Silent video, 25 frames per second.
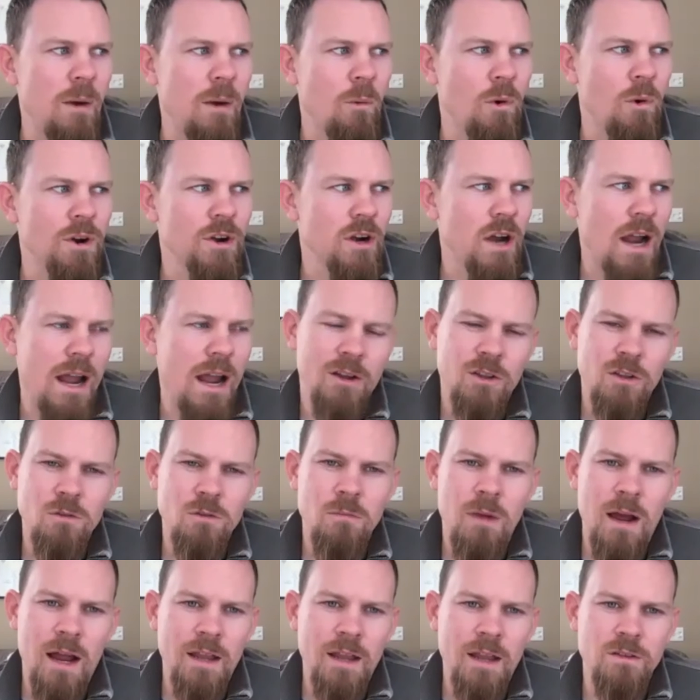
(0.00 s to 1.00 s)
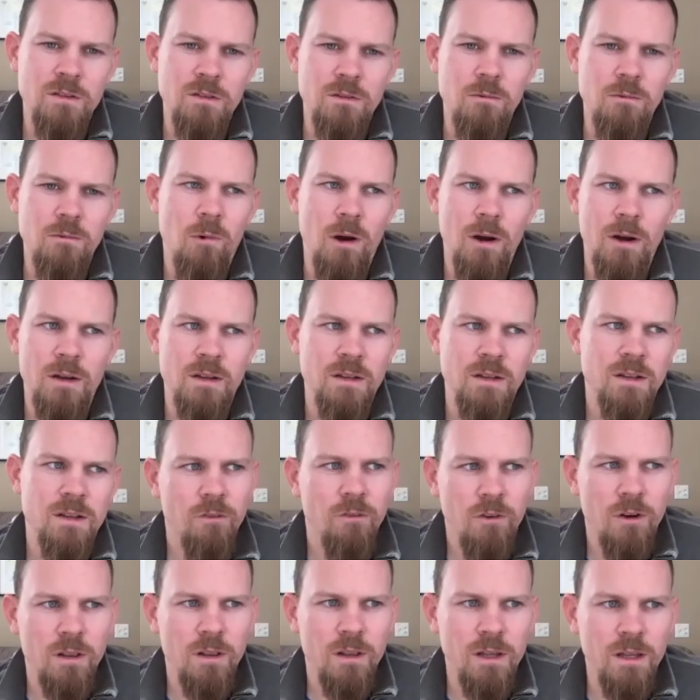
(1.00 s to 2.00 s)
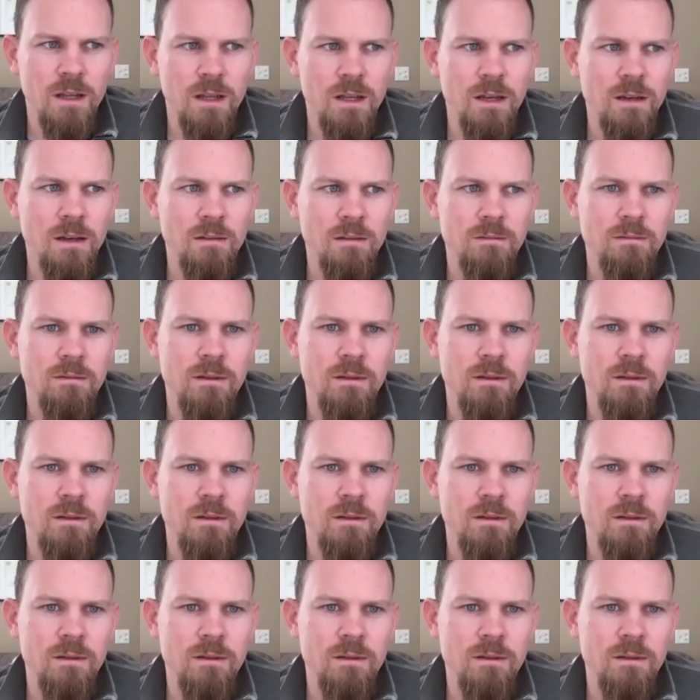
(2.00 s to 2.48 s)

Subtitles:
wonder how you might do work differently.